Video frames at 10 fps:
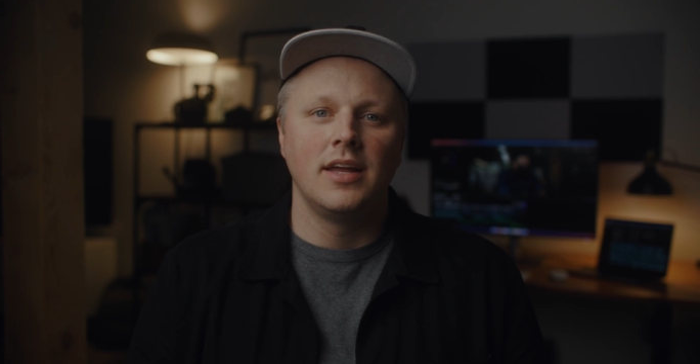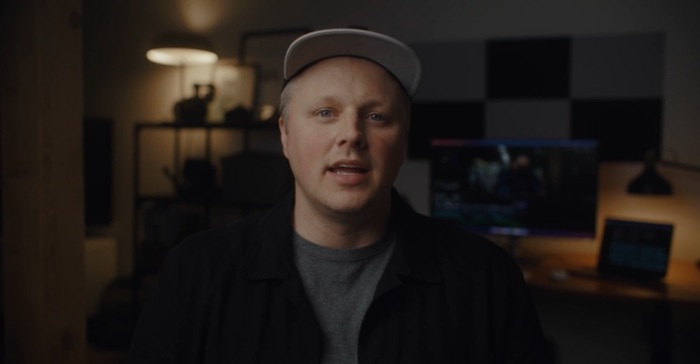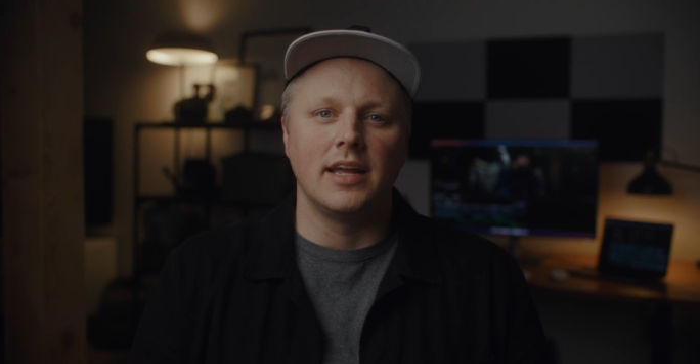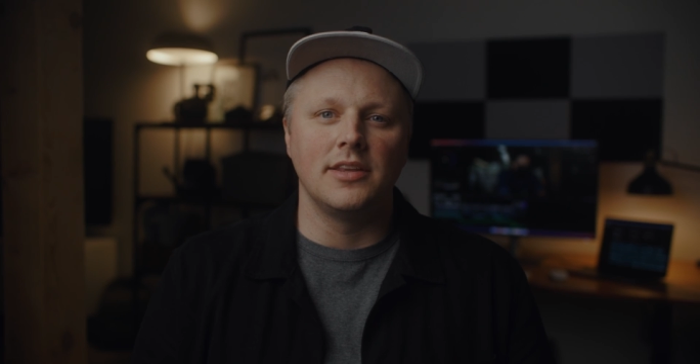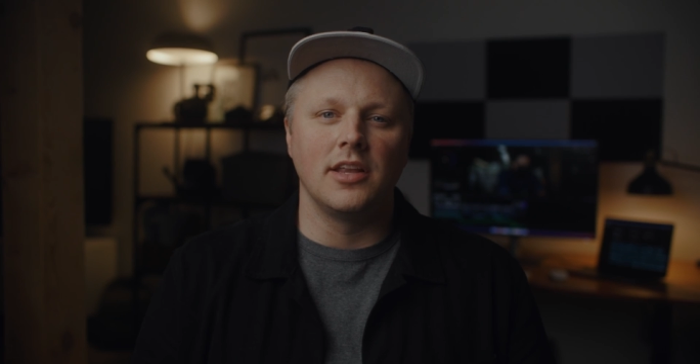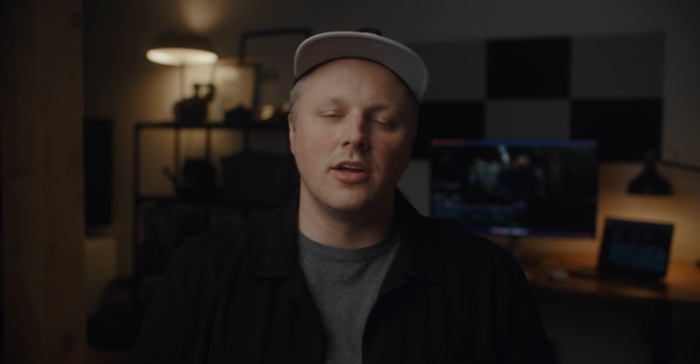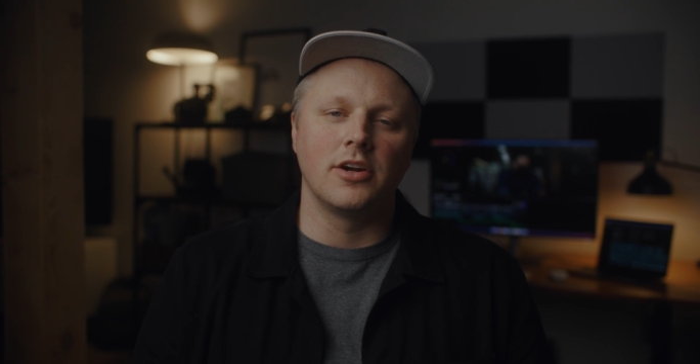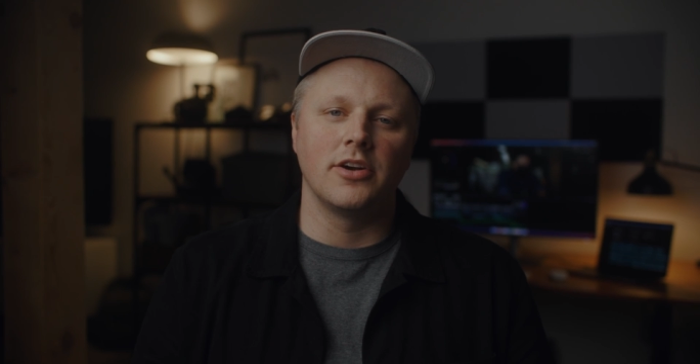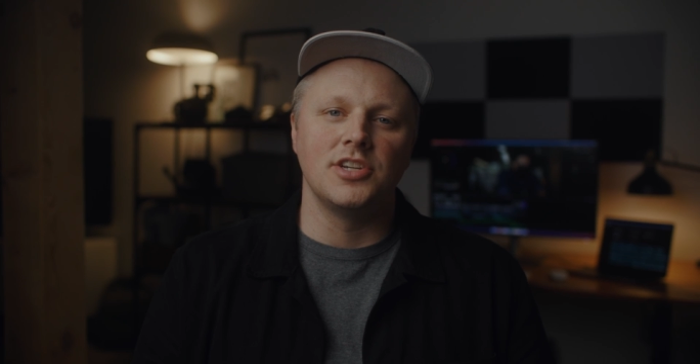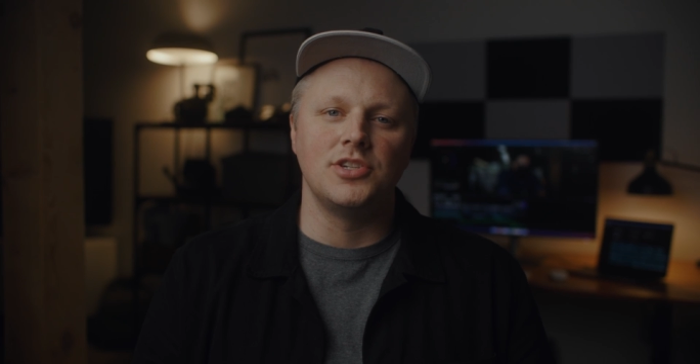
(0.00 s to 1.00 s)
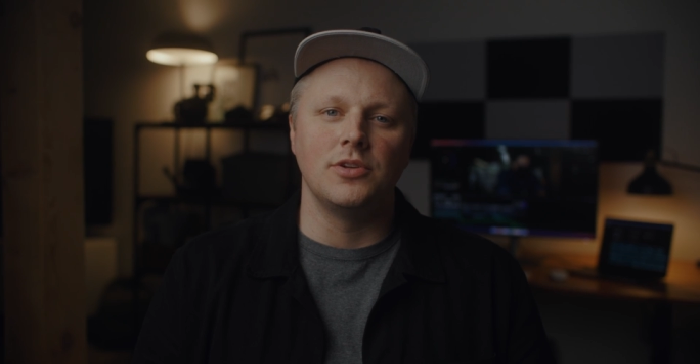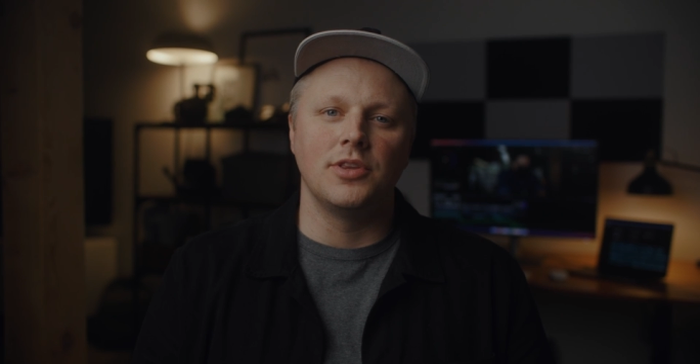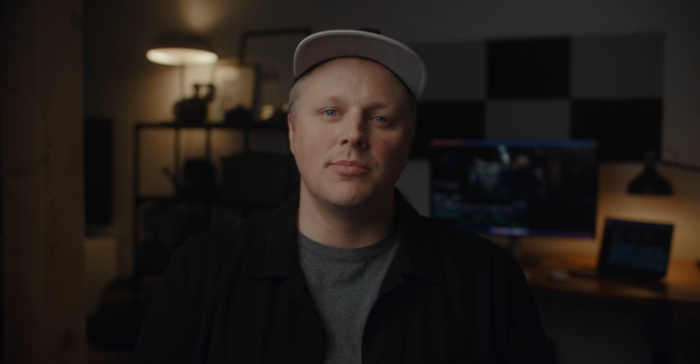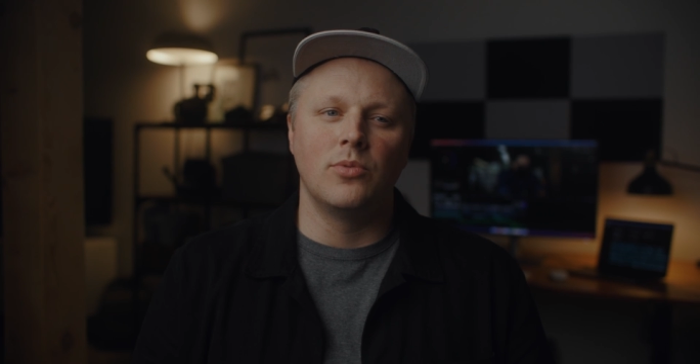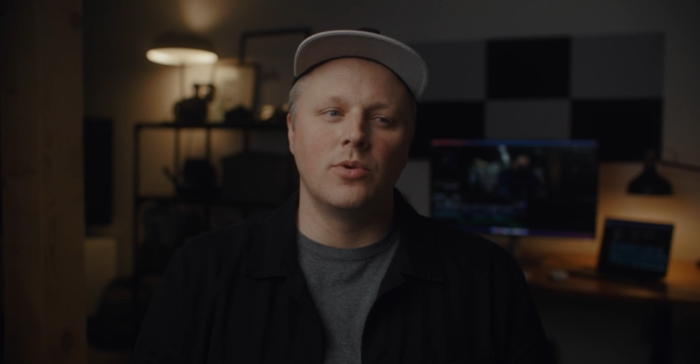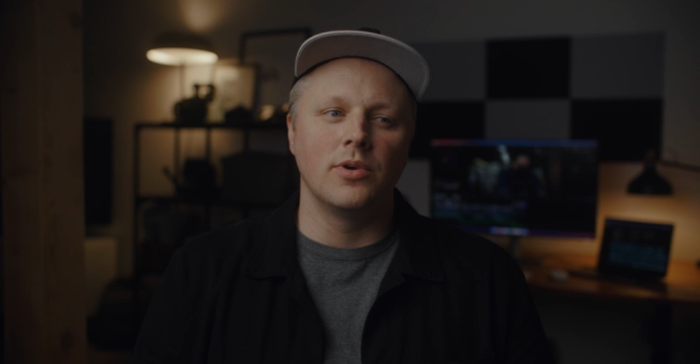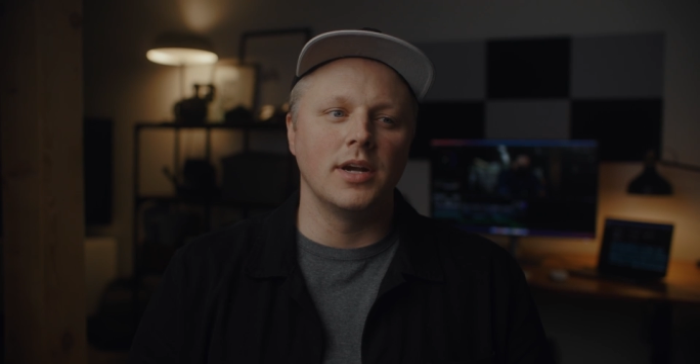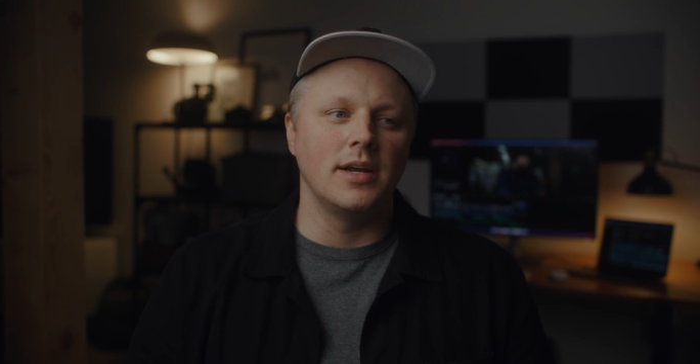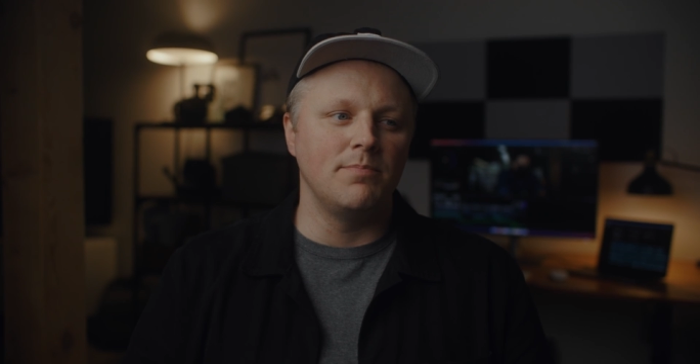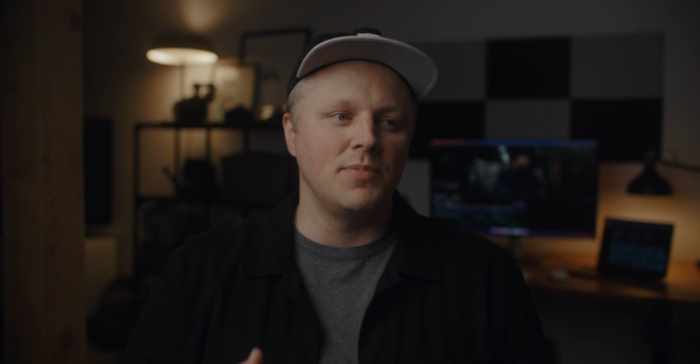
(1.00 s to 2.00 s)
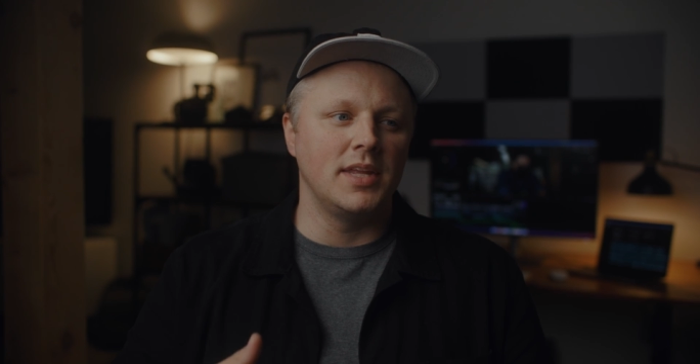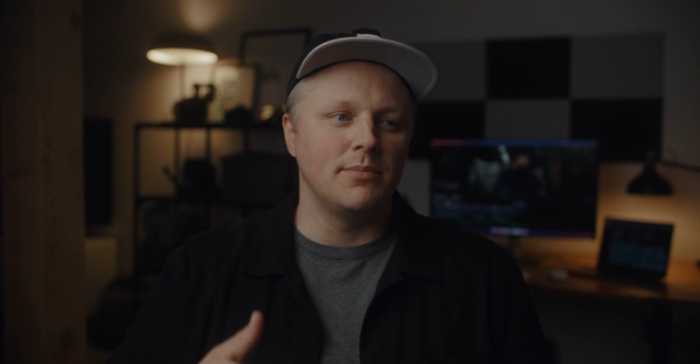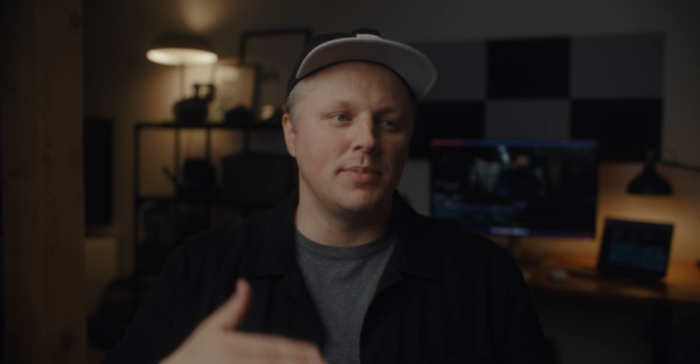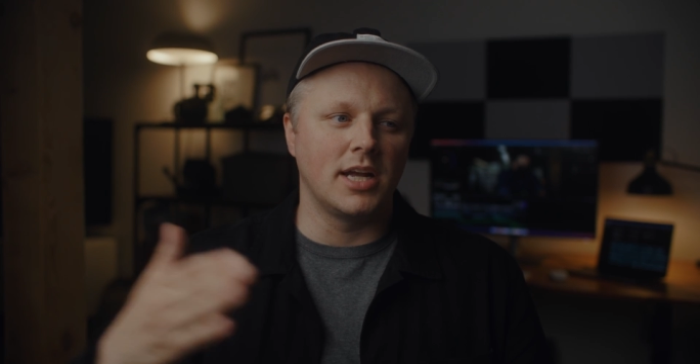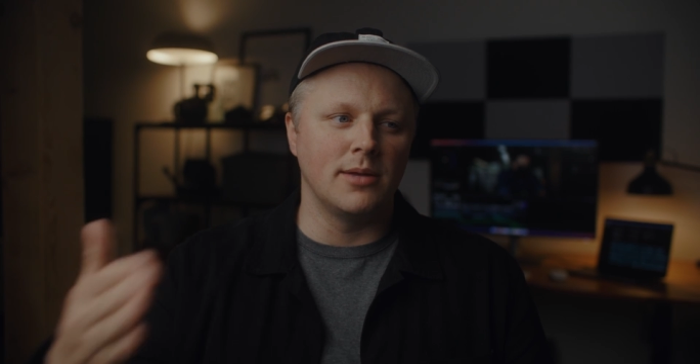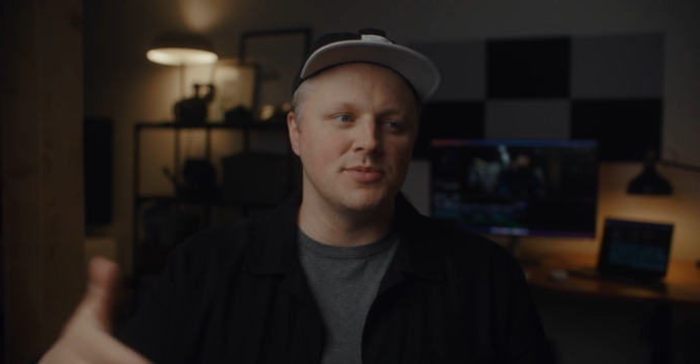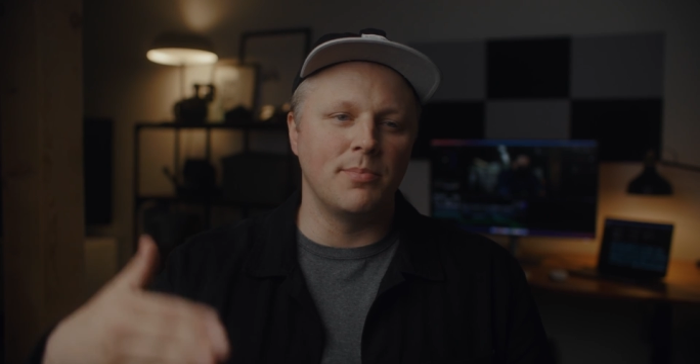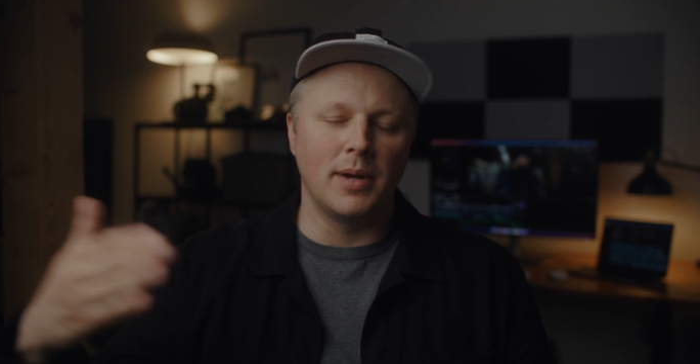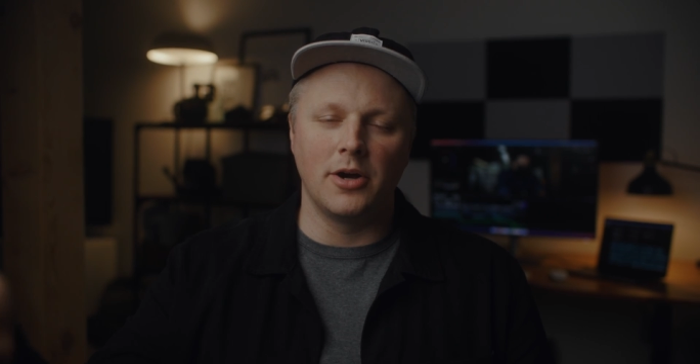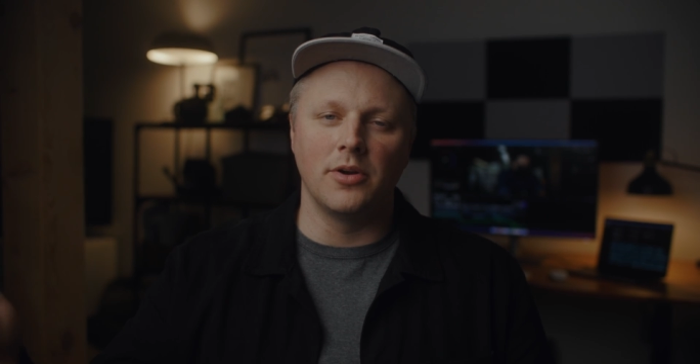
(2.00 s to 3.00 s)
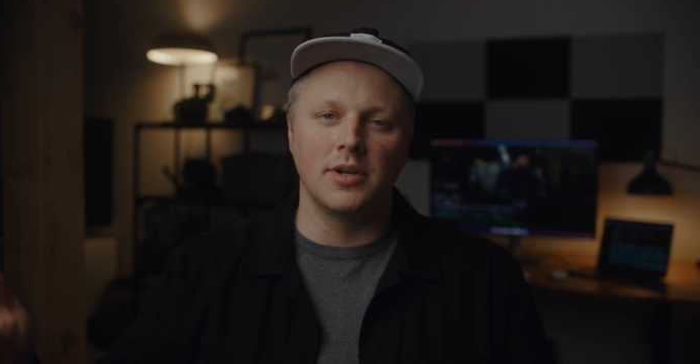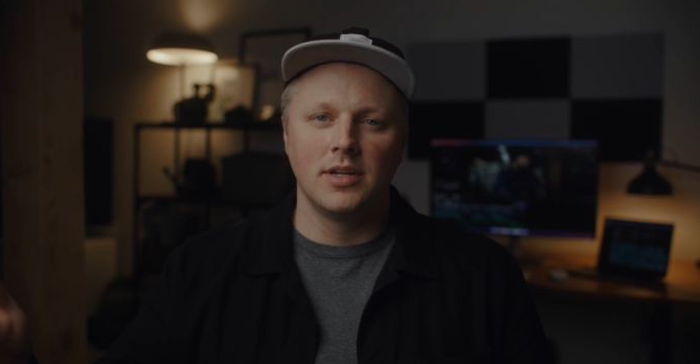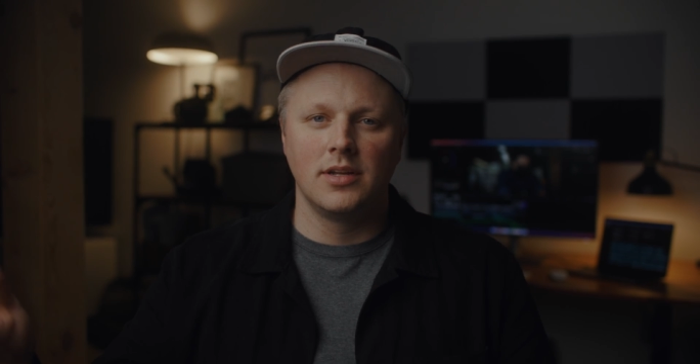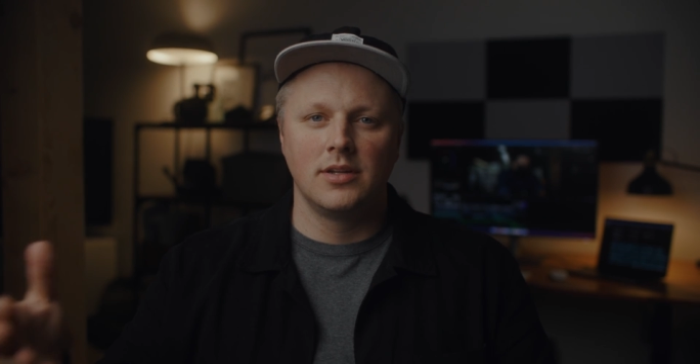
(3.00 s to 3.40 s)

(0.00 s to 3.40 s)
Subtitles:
and the longer I shoot, the more it becomes about